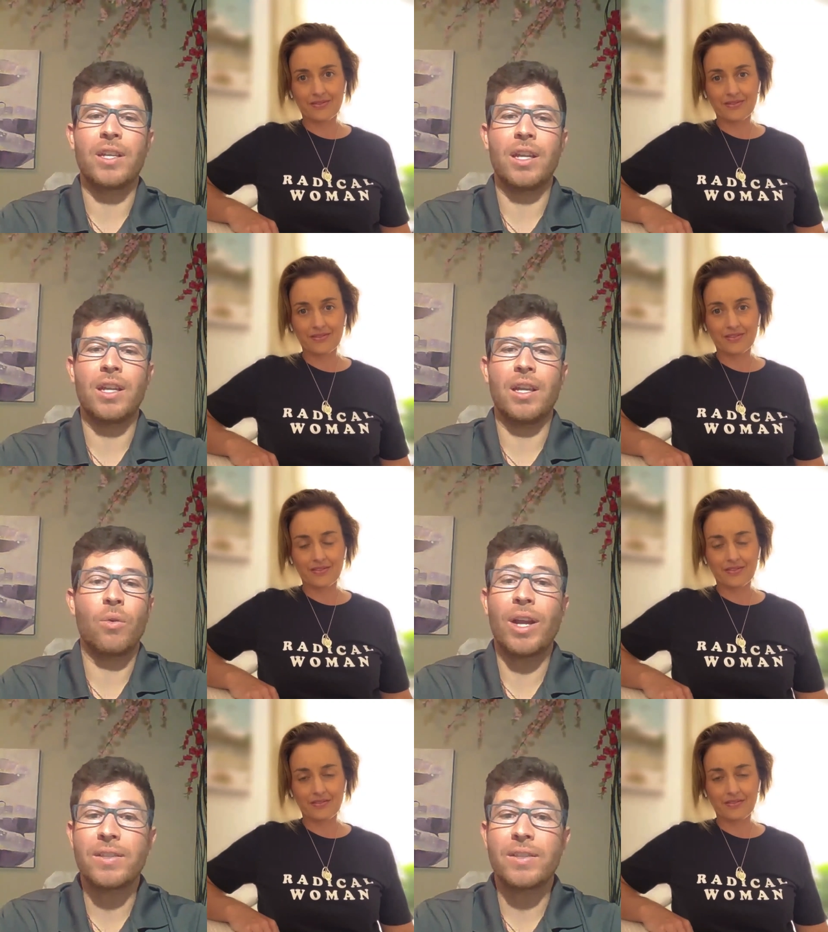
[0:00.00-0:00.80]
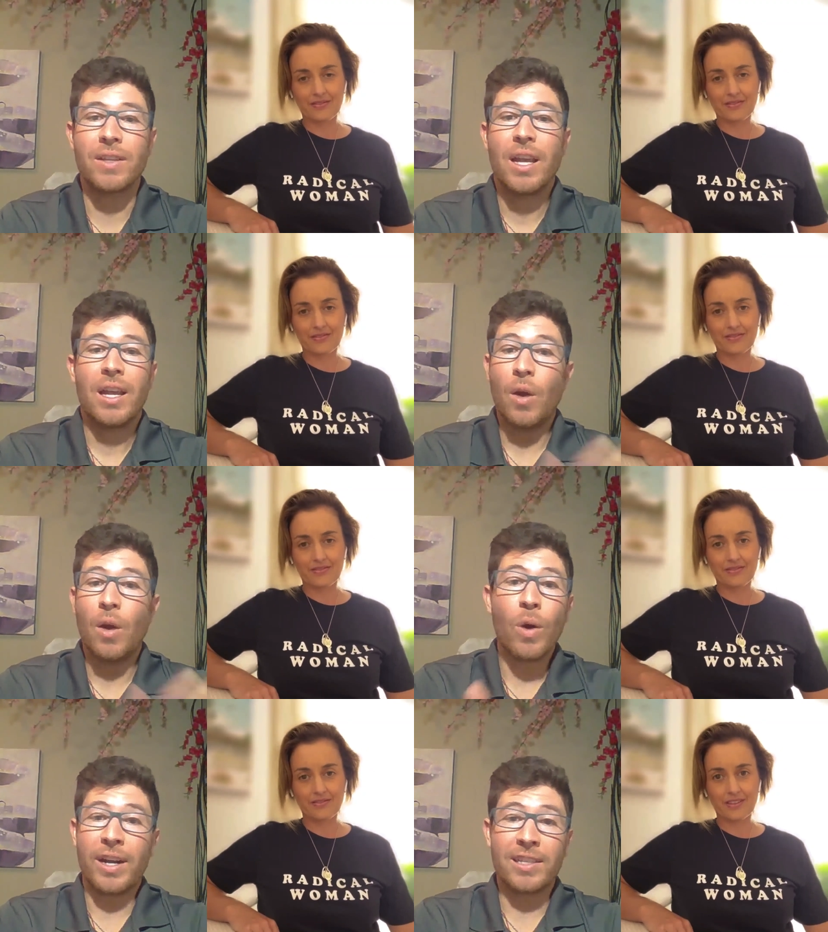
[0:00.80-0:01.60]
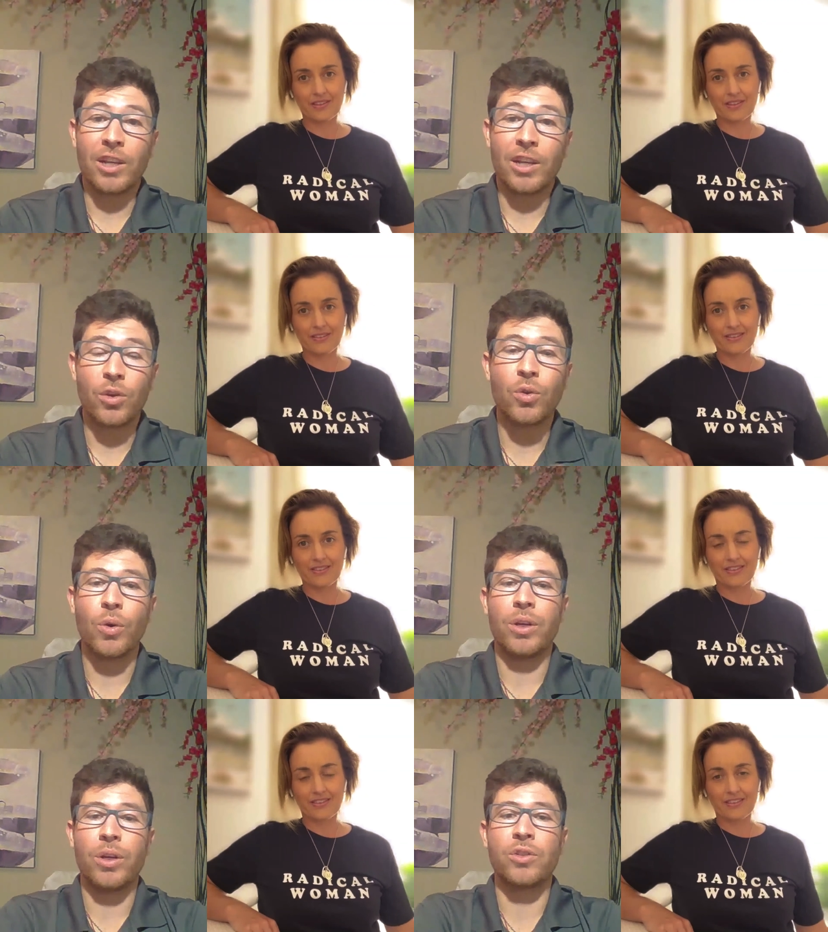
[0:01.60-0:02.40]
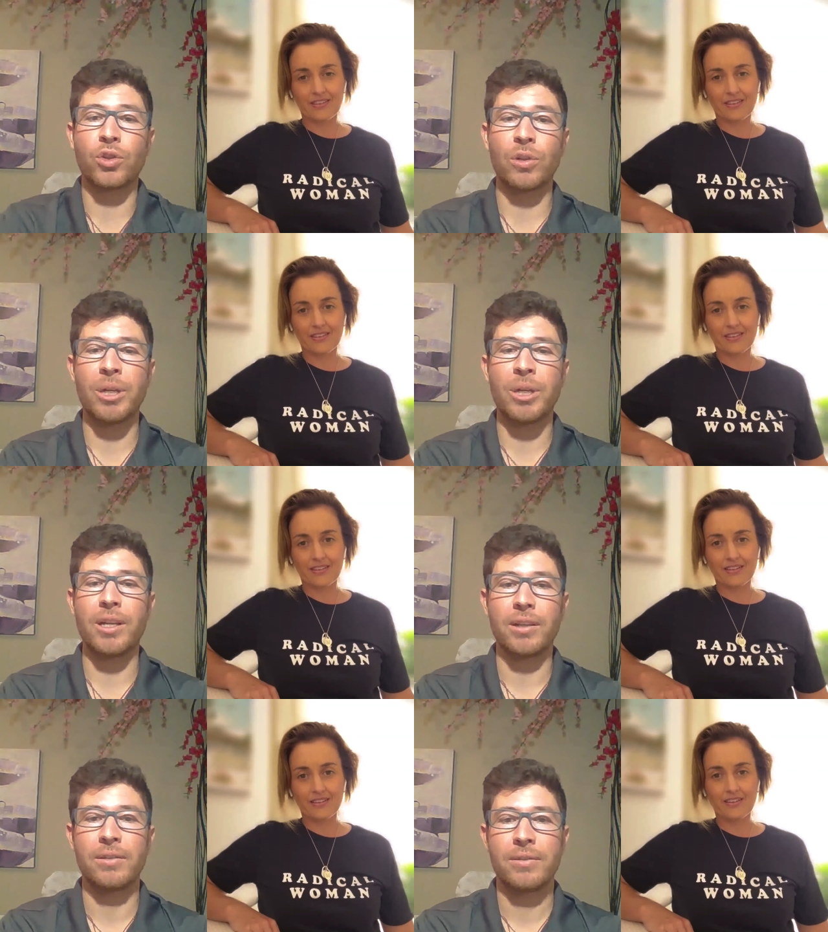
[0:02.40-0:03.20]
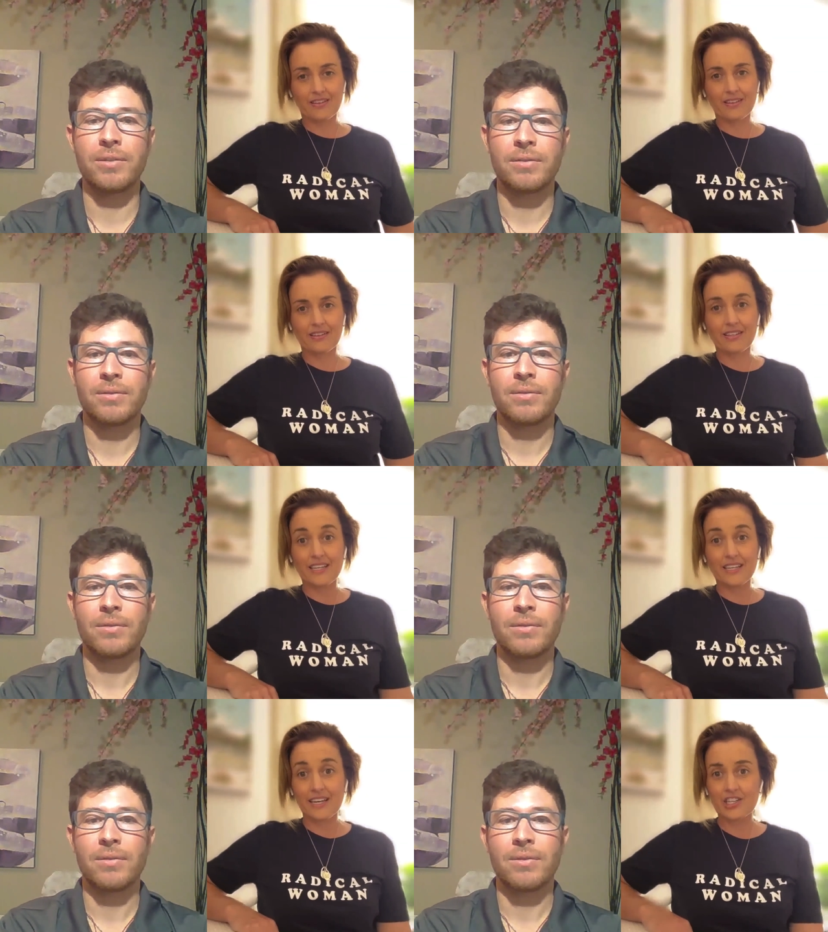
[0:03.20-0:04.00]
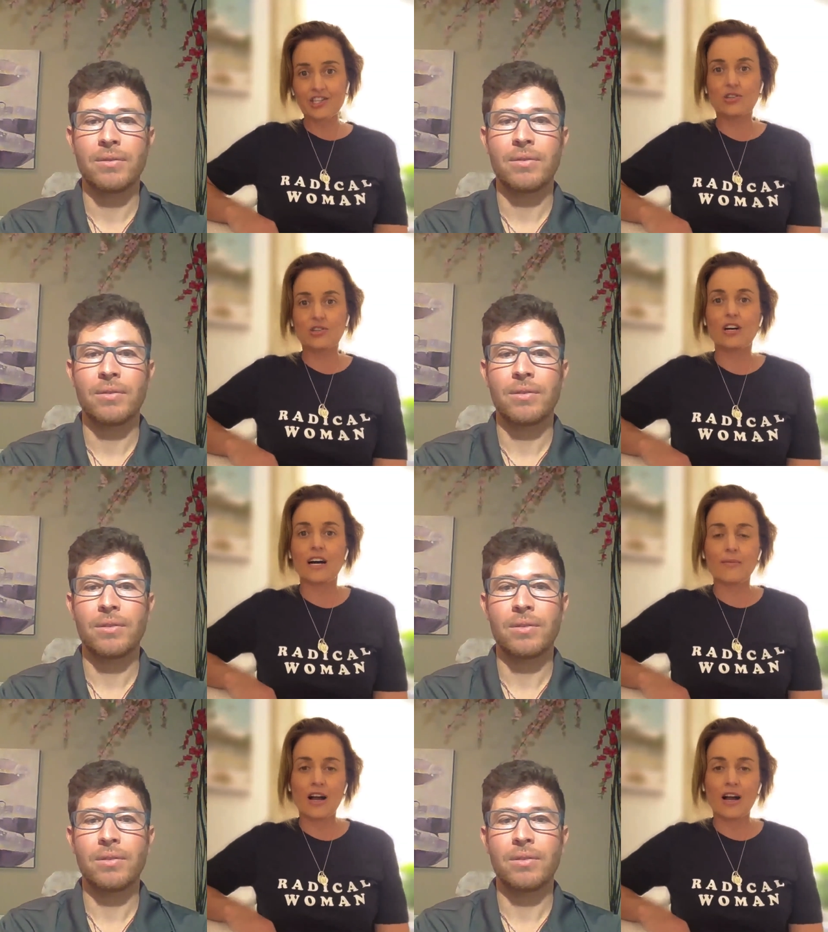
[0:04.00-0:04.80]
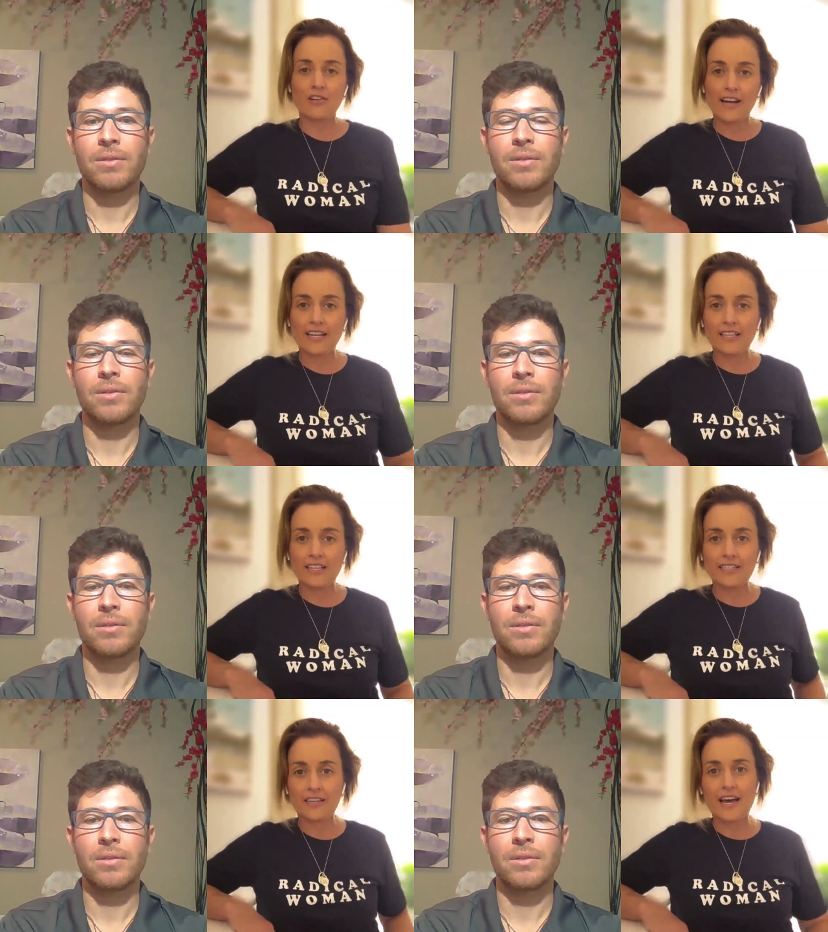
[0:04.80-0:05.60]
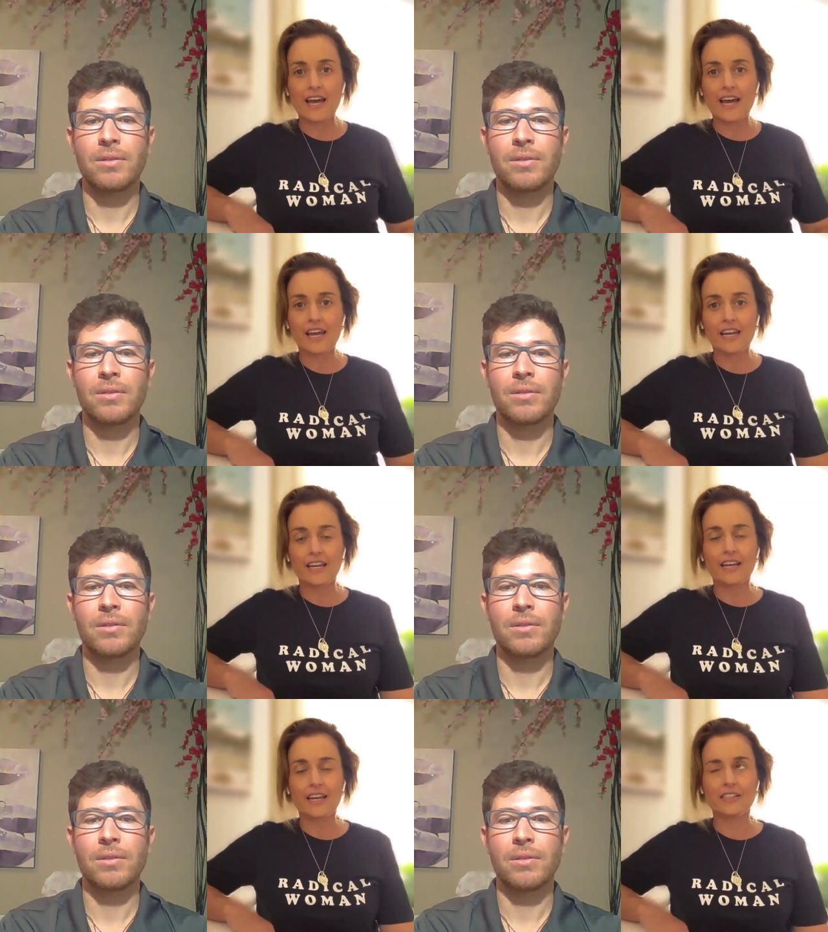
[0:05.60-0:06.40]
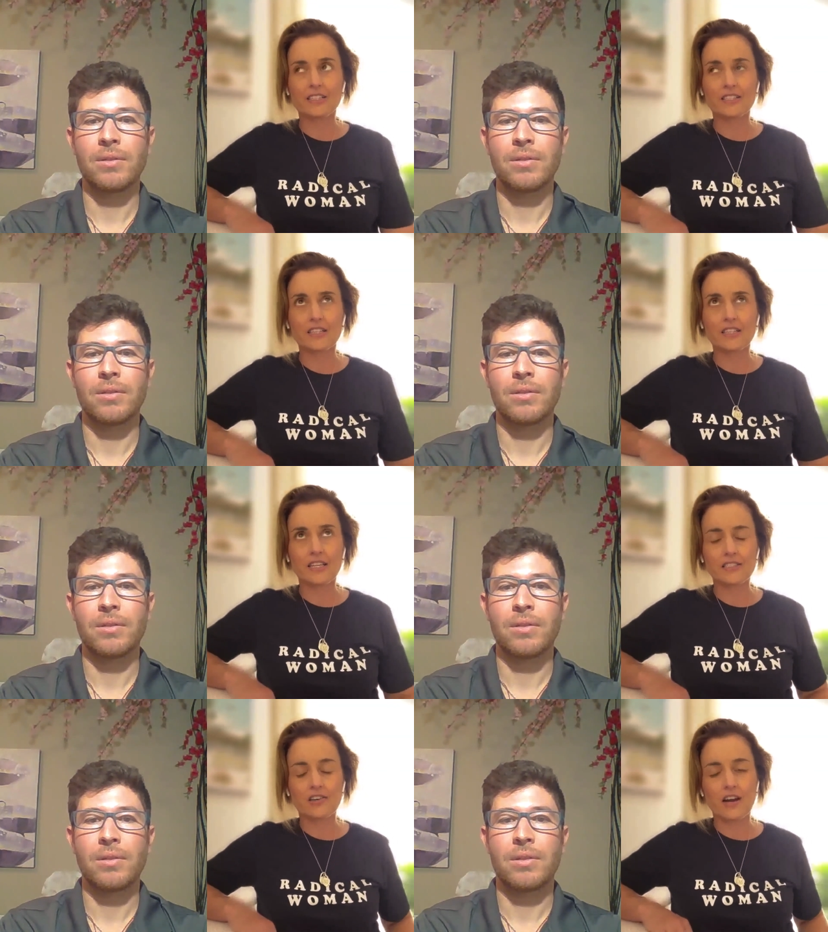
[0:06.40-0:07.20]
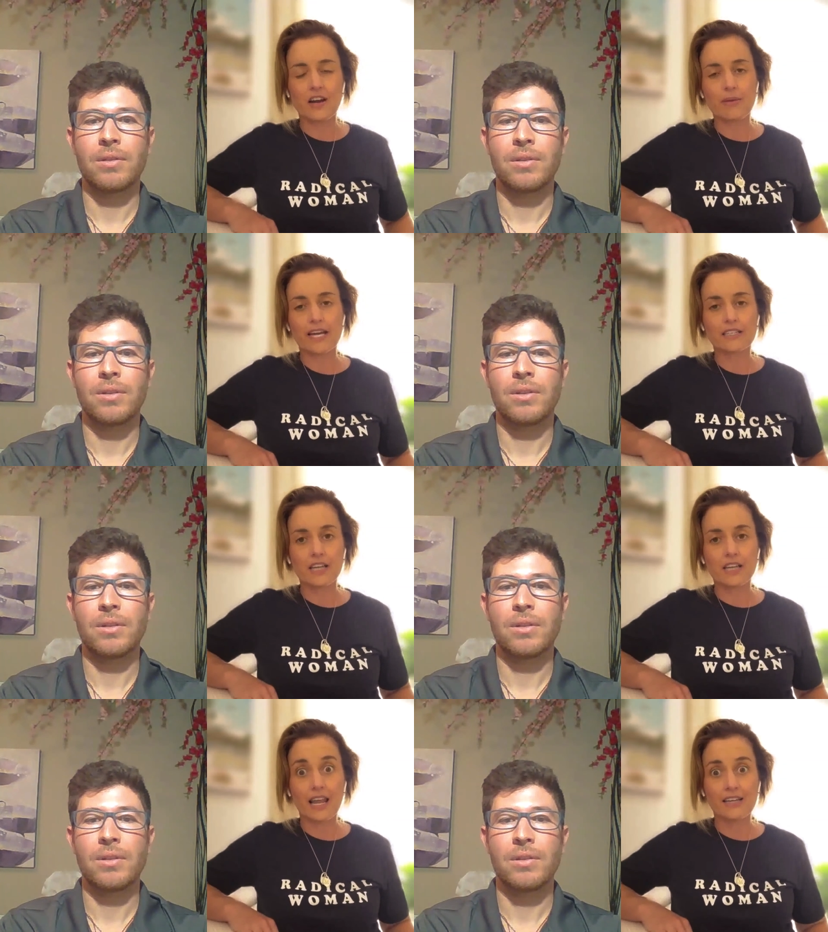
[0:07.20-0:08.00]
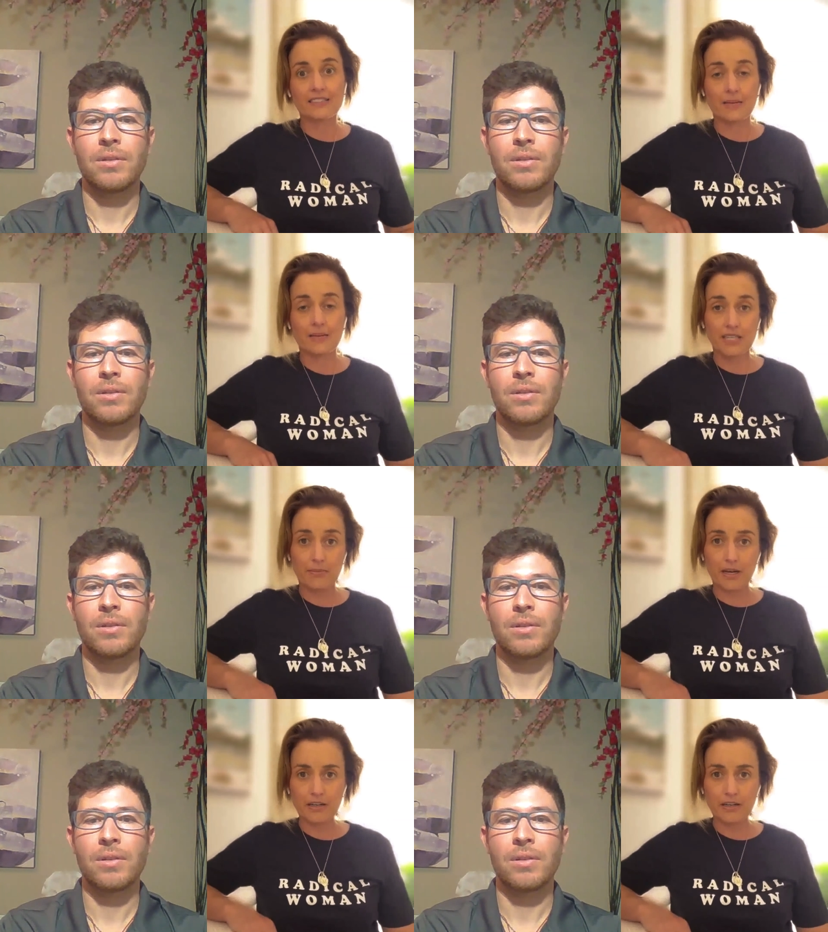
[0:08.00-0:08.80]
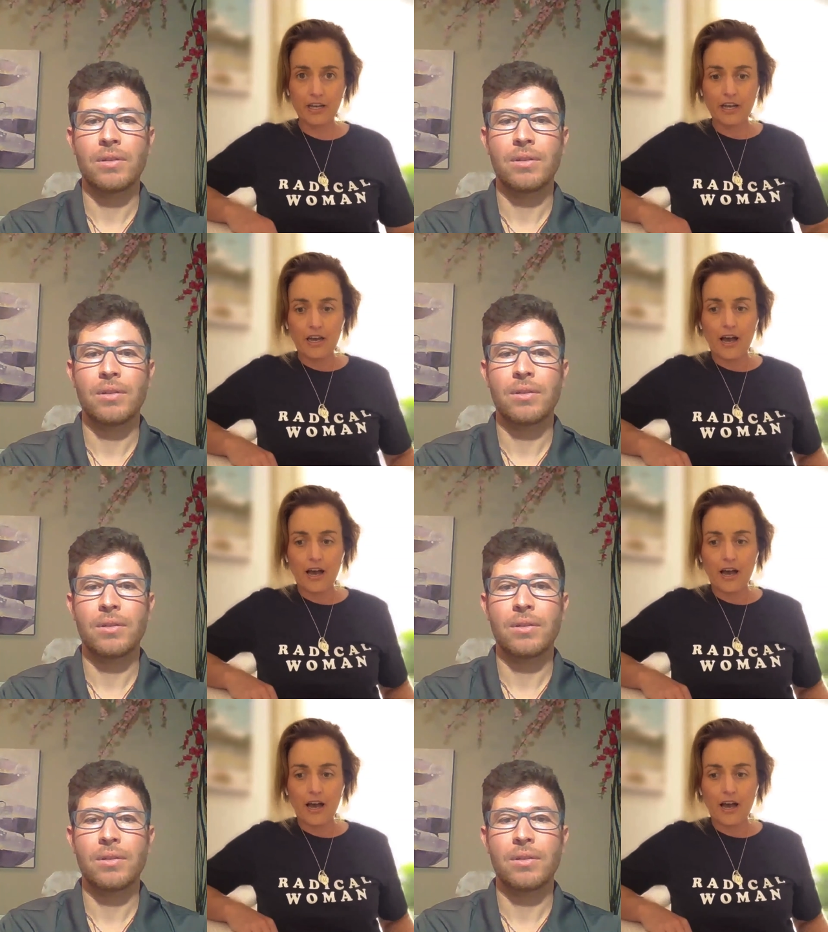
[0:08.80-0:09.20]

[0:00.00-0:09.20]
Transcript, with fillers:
Speaker 1: to see and raise awareness like you do in, in social media?
Speaker 2: Yeah, sure. Um, I created a Instagram page last September